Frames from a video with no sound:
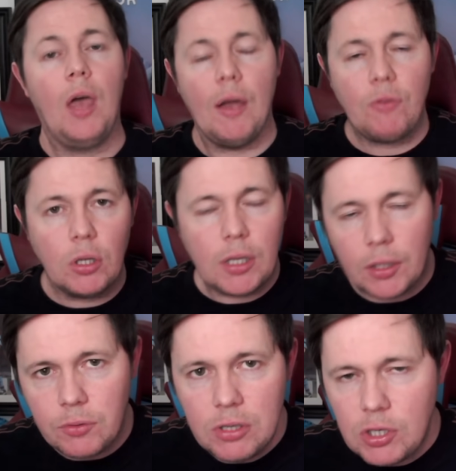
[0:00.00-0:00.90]
I've got like a
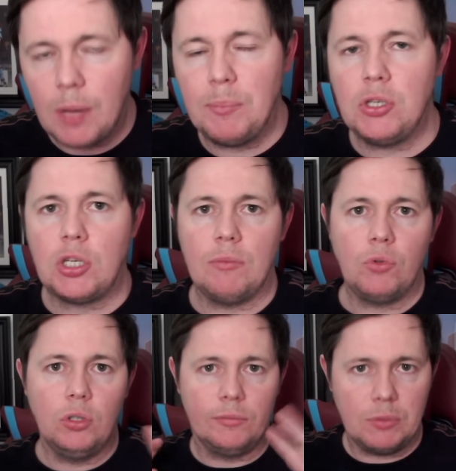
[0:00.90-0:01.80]
3 championship
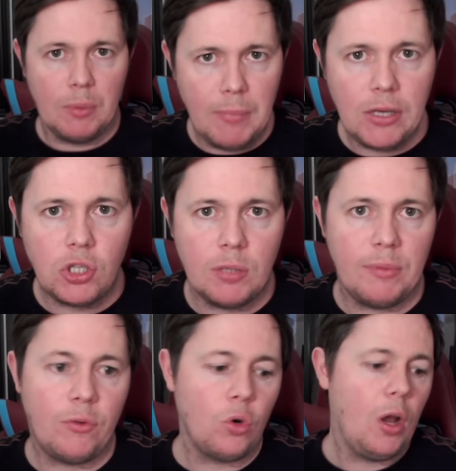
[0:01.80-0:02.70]
rule. I mentioned it
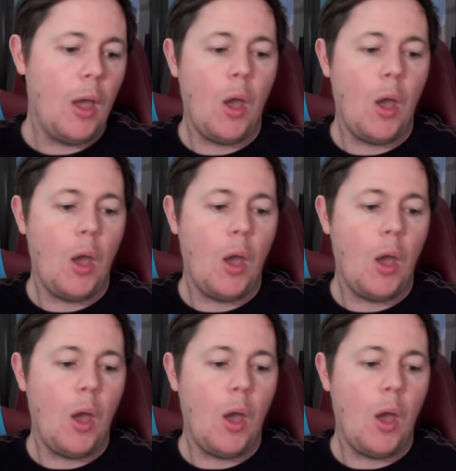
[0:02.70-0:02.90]
before,